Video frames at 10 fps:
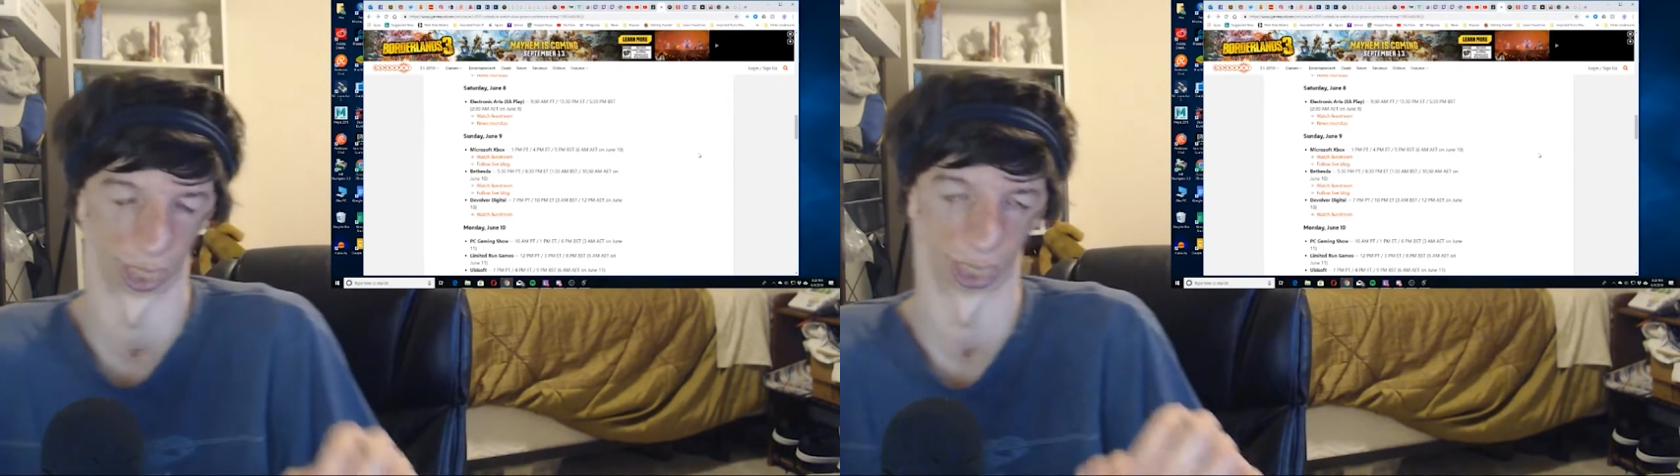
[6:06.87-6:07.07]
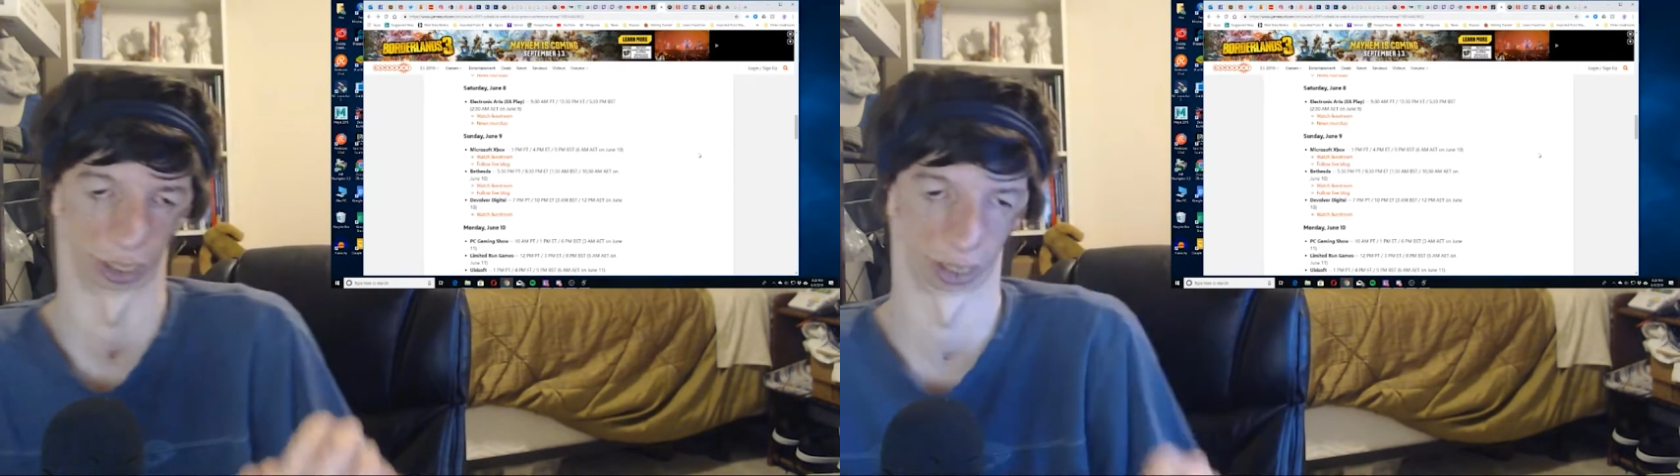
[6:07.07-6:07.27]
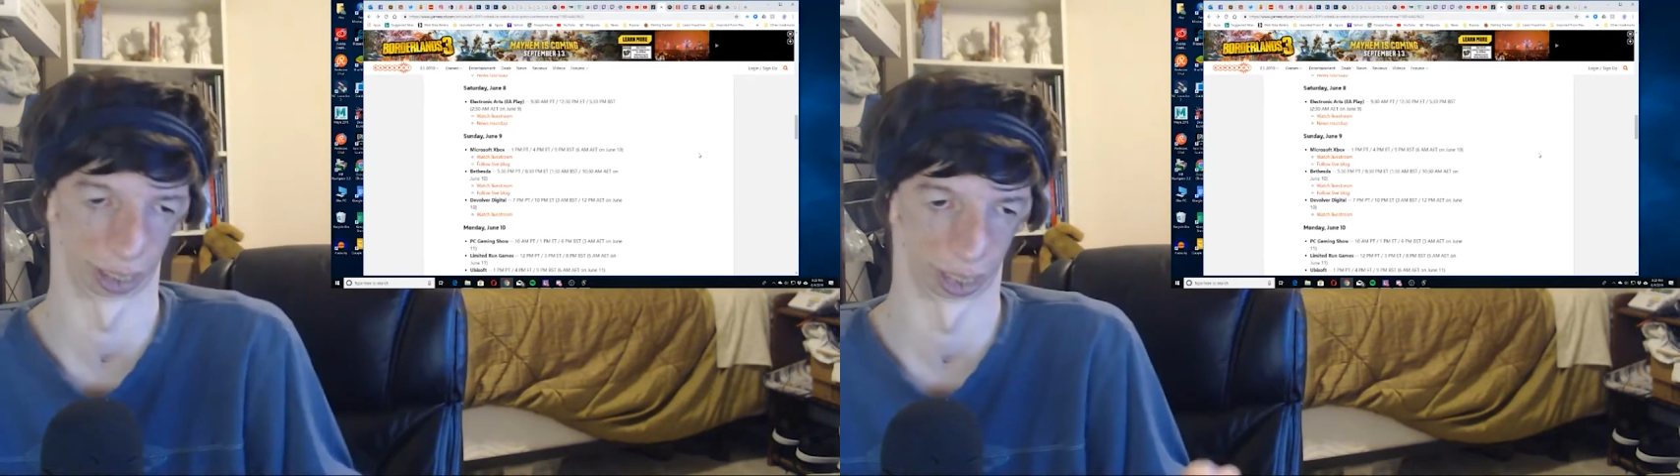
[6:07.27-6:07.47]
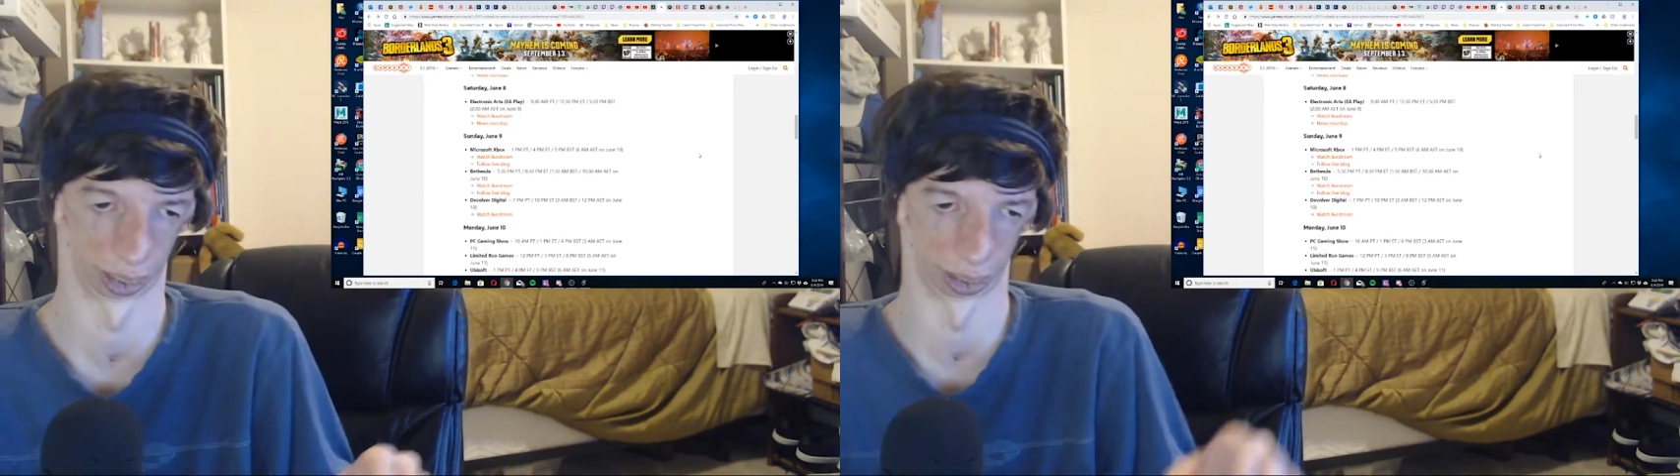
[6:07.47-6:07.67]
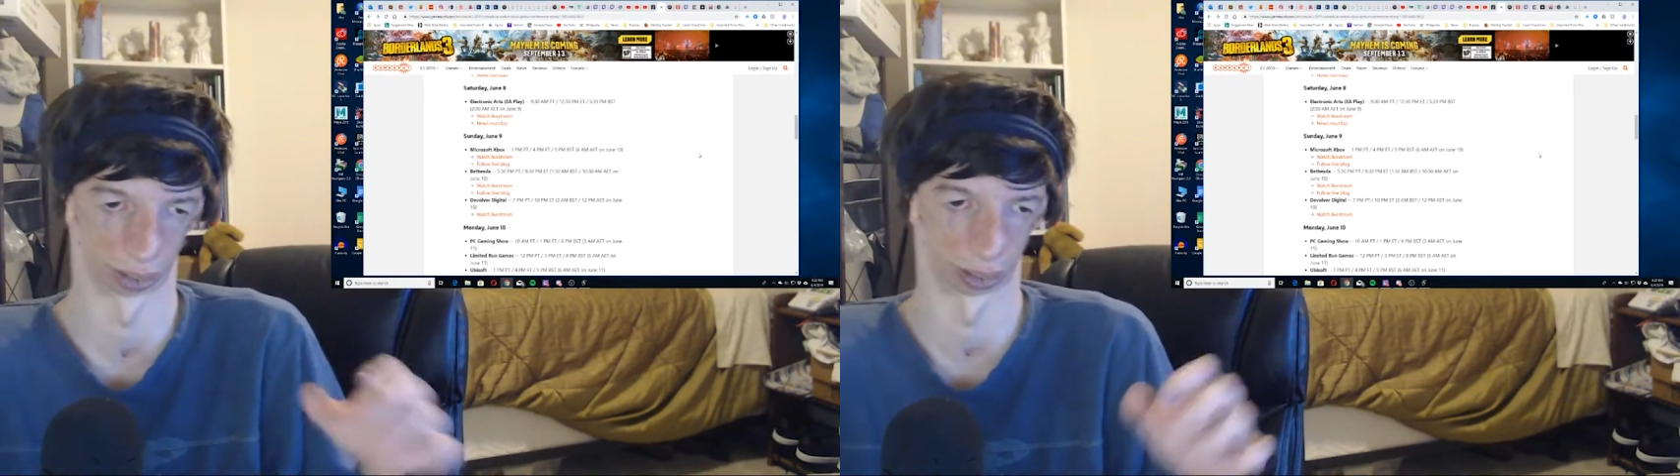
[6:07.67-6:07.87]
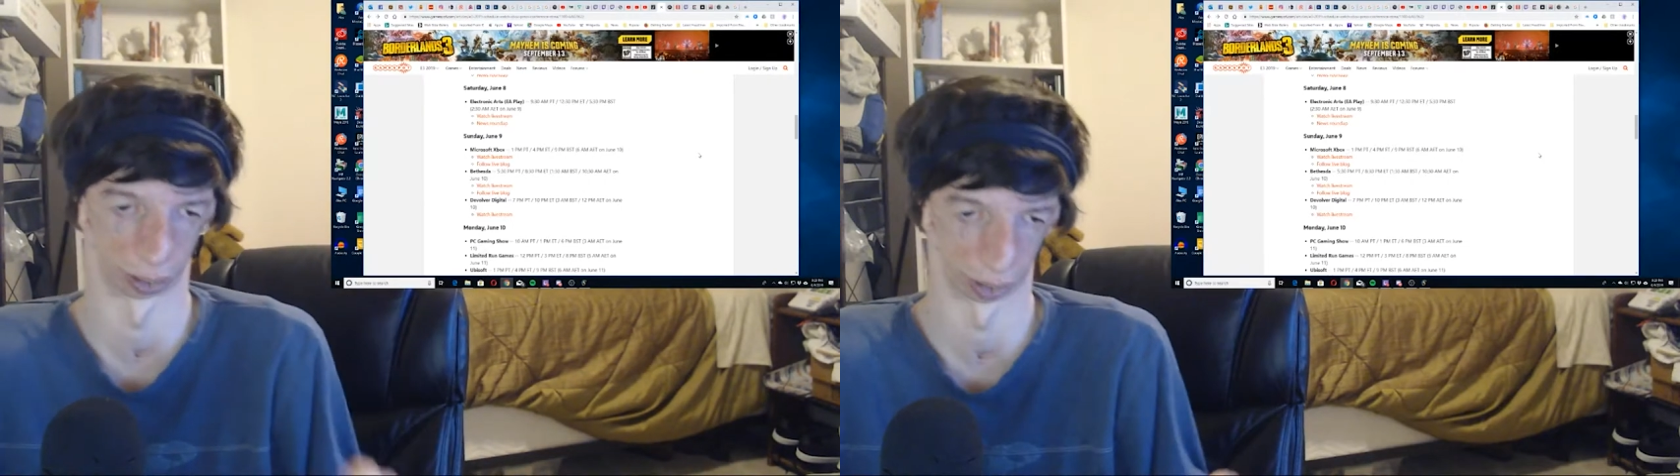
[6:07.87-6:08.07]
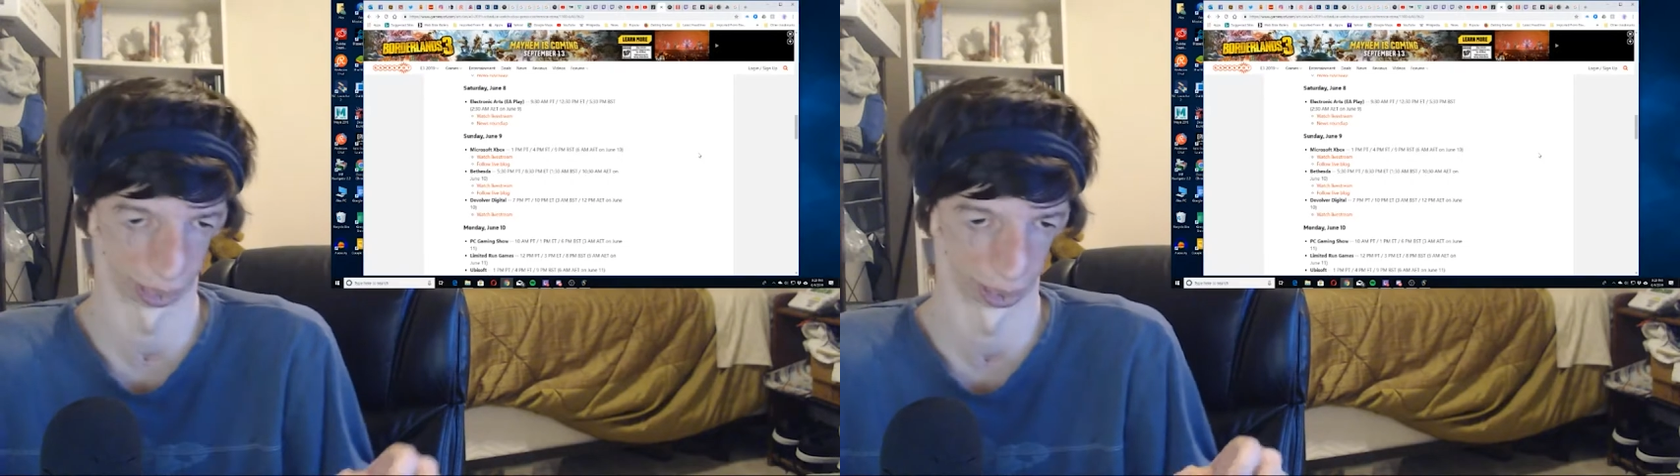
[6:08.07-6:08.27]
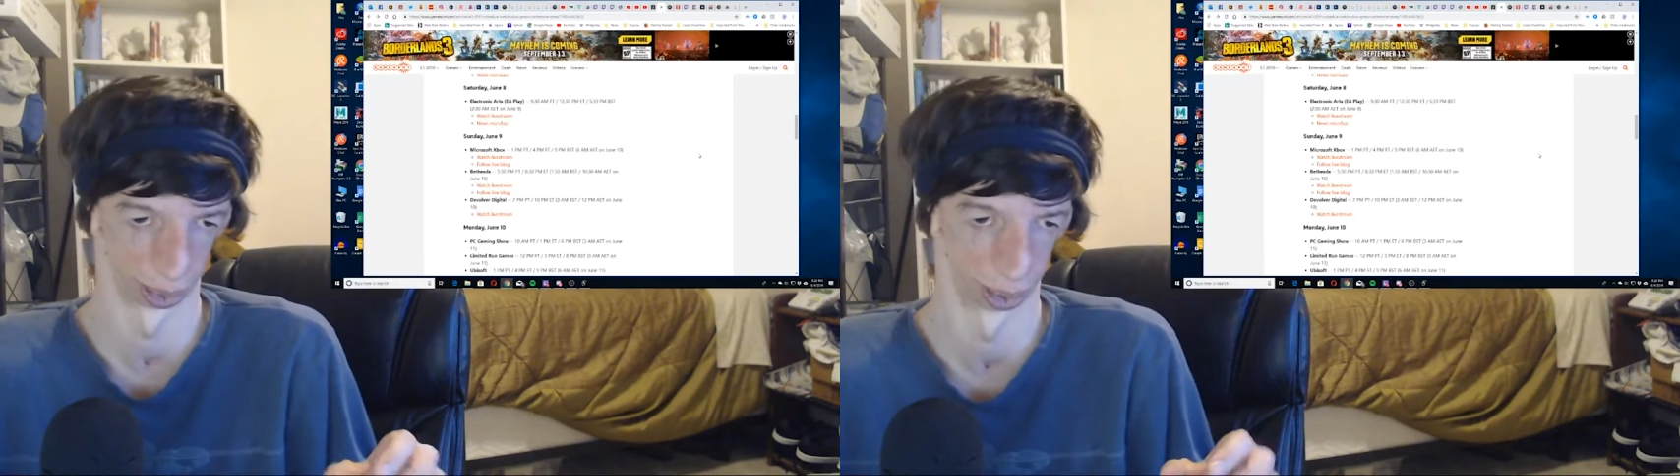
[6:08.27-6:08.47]
just as it started,
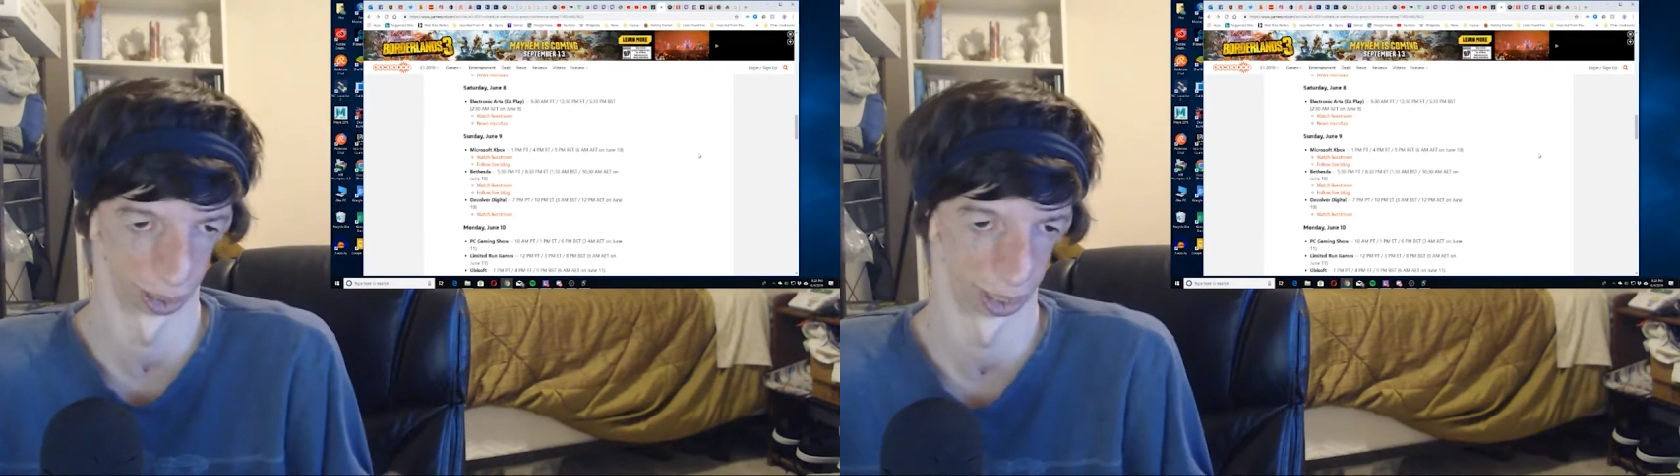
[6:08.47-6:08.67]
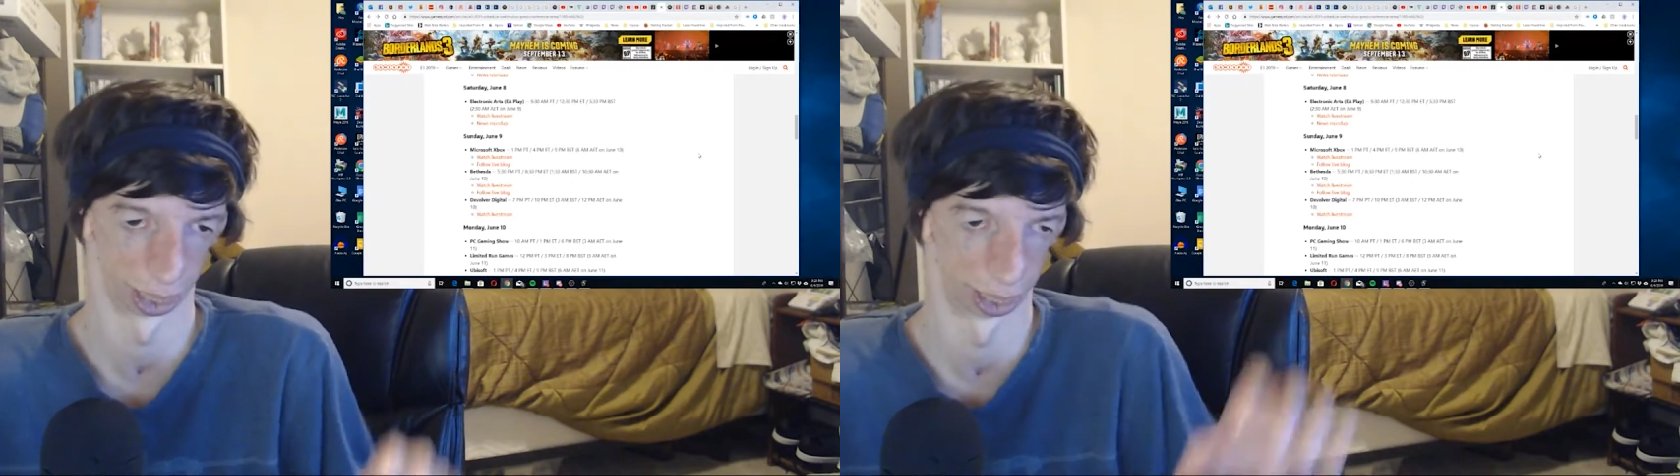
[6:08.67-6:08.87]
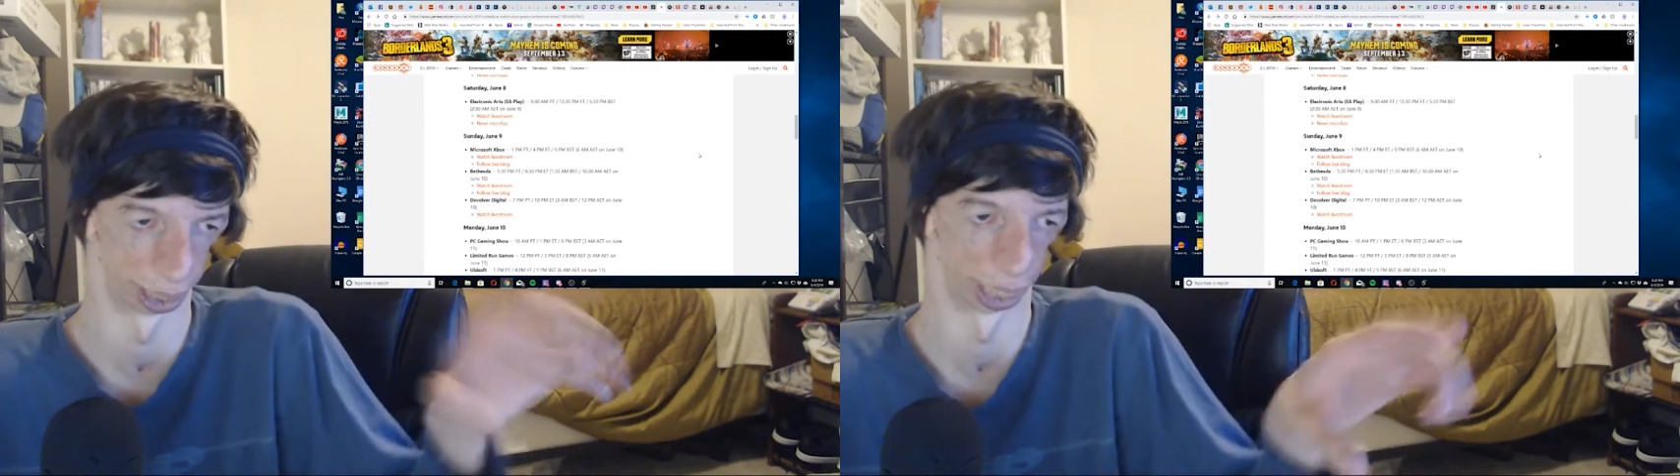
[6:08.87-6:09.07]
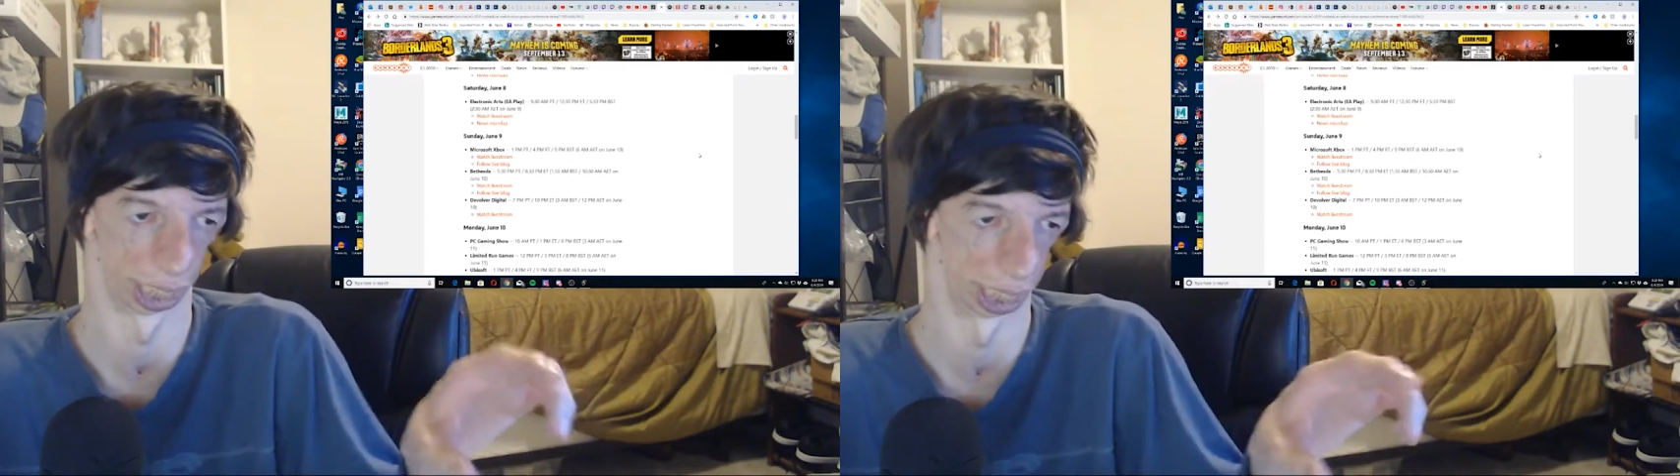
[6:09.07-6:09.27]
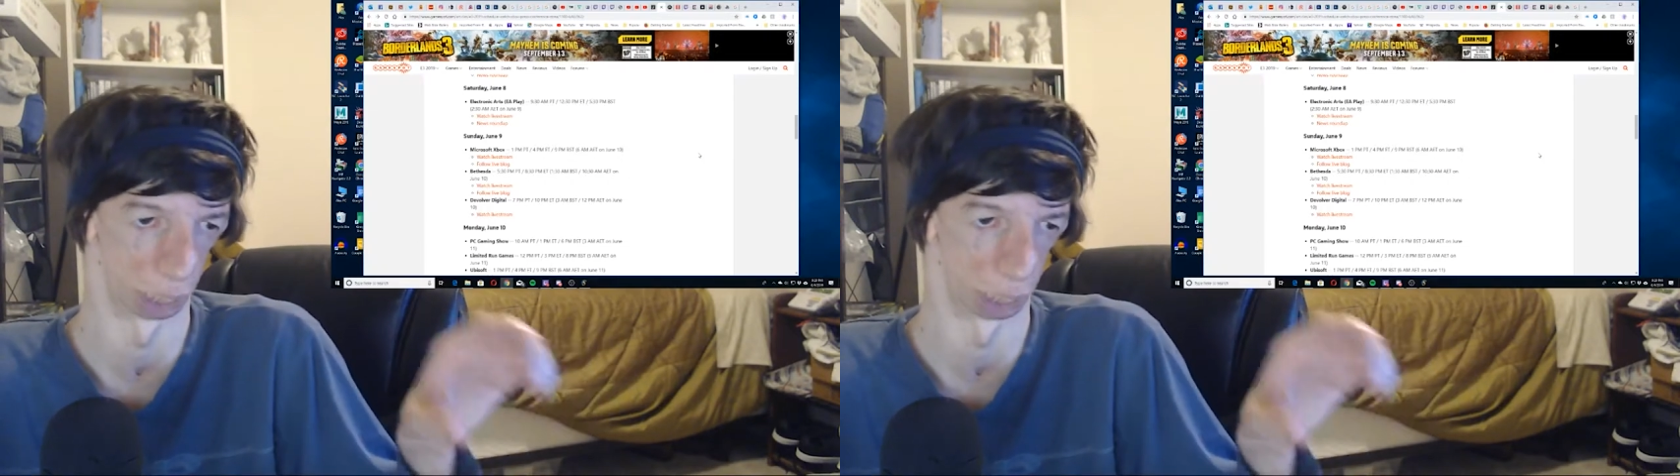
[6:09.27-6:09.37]
because I didn't have